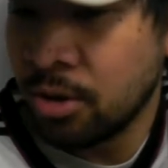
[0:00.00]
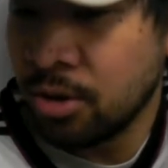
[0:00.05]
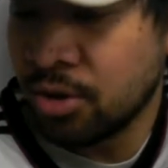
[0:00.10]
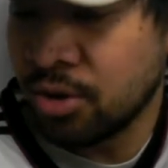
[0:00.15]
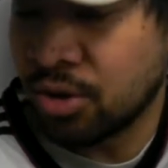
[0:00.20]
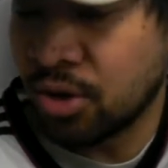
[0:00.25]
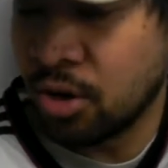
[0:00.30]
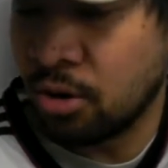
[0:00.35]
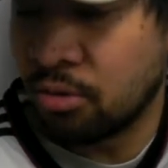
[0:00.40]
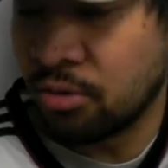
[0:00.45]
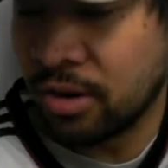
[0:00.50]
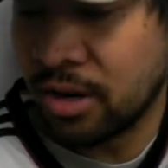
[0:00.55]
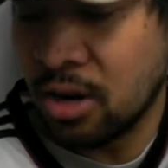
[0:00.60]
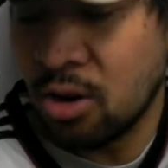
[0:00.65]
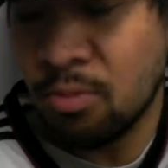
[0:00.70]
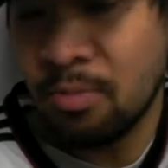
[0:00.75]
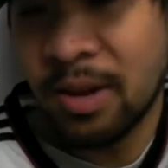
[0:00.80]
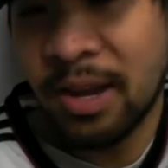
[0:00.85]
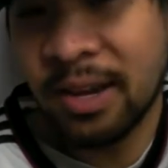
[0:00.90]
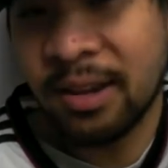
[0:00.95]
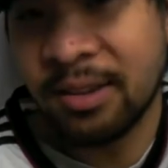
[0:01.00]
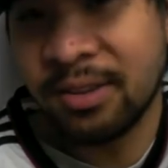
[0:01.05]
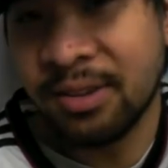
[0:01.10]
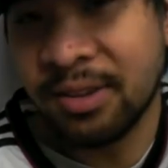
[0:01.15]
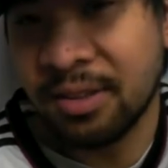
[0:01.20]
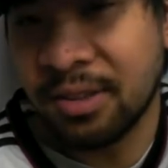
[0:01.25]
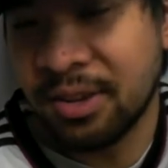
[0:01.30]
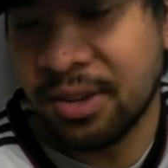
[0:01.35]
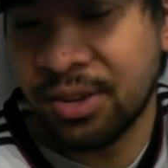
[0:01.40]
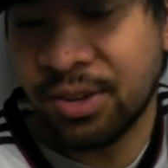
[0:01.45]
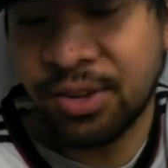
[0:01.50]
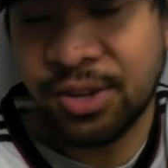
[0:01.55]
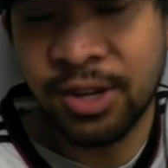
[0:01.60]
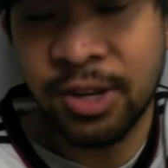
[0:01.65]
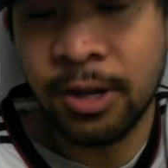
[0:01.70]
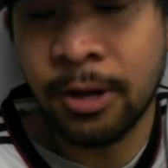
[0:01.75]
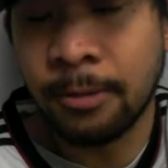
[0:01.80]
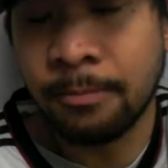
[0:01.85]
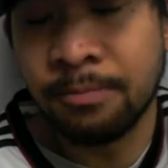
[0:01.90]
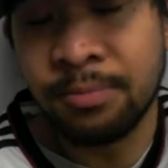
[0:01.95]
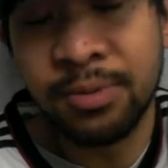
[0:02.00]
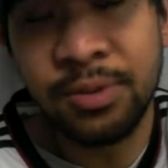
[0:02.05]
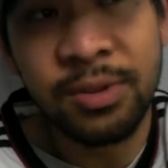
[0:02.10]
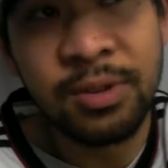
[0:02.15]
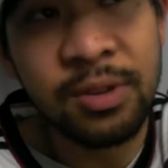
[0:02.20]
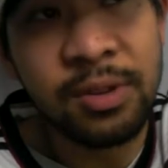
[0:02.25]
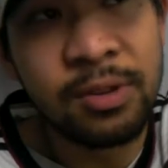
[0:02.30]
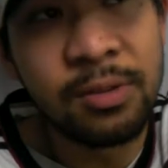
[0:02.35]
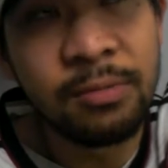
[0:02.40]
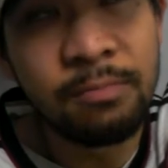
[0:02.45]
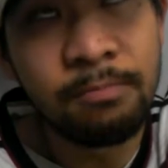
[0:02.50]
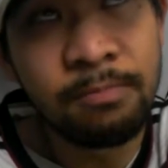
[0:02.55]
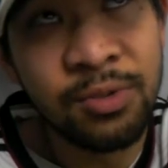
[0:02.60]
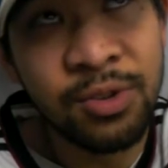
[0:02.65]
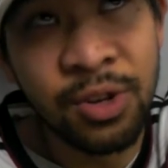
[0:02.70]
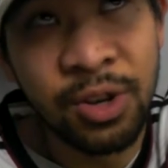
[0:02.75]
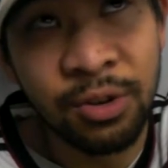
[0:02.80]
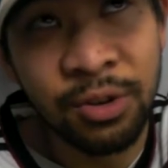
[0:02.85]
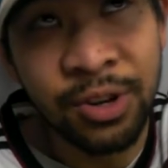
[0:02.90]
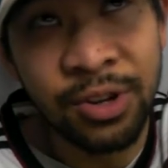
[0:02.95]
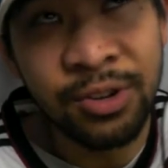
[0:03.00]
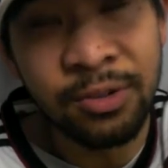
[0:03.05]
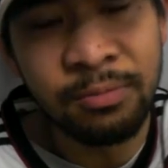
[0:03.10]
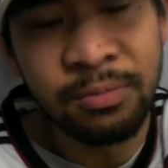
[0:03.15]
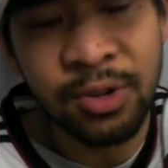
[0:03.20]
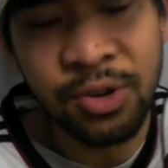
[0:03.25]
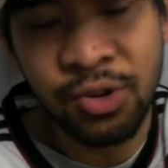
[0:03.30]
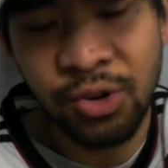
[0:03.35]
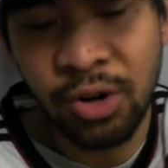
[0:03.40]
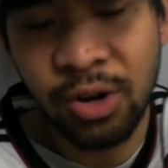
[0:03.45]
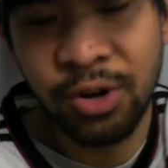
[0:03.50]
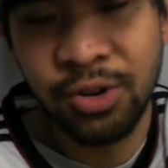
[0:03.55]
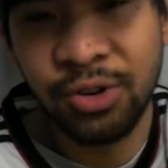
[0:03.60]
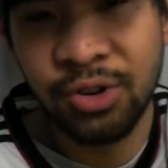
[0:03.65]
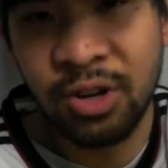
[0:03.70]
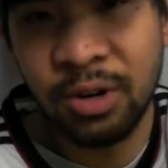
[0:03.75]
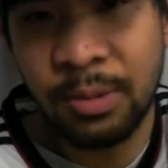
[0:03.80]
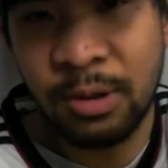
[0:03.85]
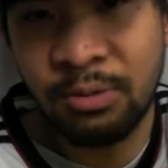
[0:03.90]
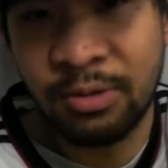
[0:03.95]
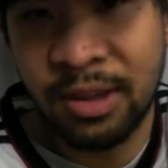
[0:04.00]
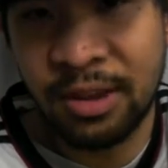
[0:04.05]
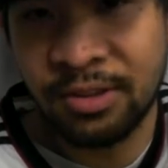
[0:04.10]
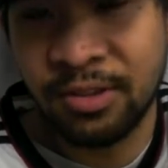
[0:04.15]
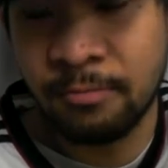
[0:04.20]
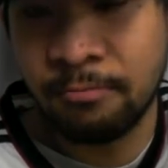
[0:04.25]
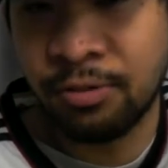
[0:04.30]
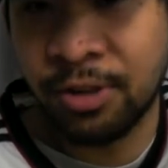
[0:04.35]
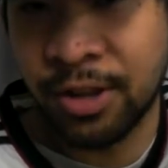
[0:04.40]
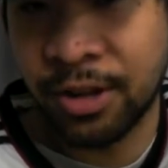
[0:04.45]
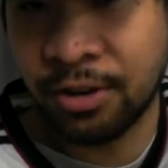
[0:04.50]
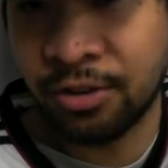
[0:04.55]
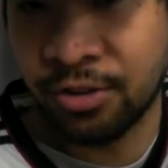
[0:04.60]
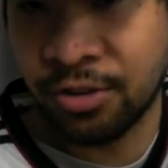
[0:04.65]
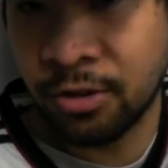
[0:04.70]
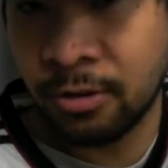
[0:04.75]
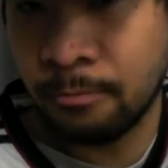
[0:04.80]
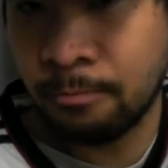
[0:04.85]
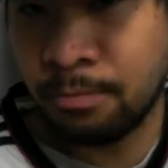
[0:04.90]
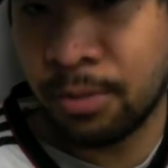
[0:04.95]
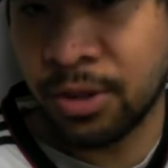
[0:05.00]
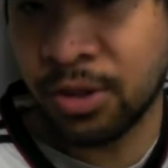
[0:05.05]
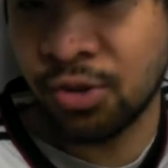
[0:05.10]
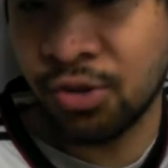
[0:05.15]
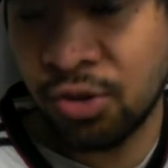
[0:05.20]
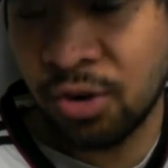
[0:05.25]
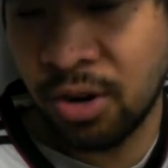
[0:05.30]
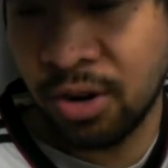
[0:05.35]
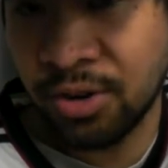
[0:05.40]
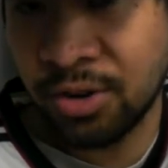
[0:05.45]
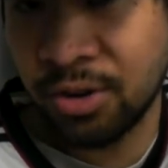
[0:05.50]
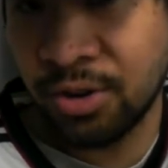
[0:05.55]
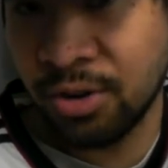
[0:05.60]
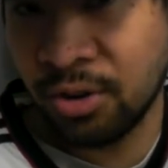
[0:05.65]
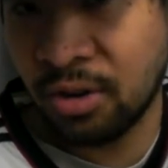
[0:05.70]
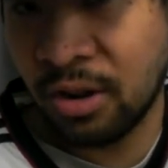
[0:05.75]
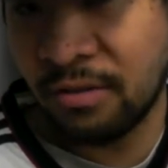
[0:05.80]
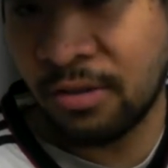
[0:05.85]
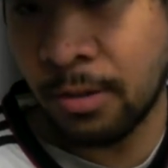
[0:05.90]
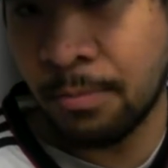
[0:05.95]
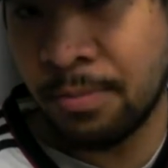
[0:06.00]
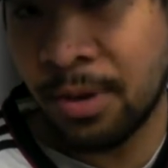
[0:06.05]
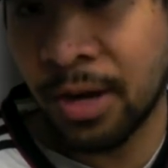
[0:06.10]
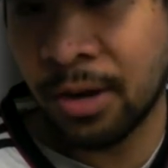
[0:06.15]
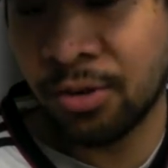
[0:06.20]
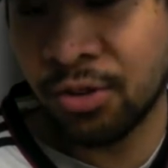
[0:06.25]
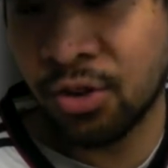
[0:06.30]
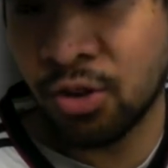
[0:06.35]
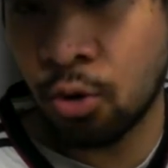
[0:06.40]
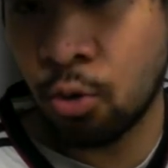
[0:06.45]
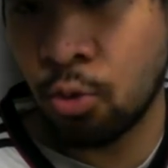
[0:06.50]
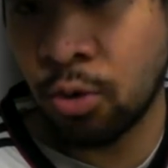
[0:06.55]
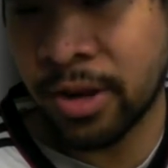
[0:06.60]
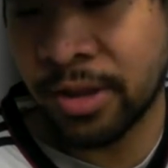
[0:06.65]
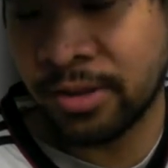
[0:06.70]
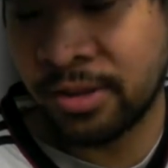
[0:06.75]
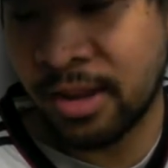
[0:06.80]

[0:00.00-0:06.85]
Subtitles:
So we go back into this series. The Sharks are going to be without some players, but the Sharks also have the better scoring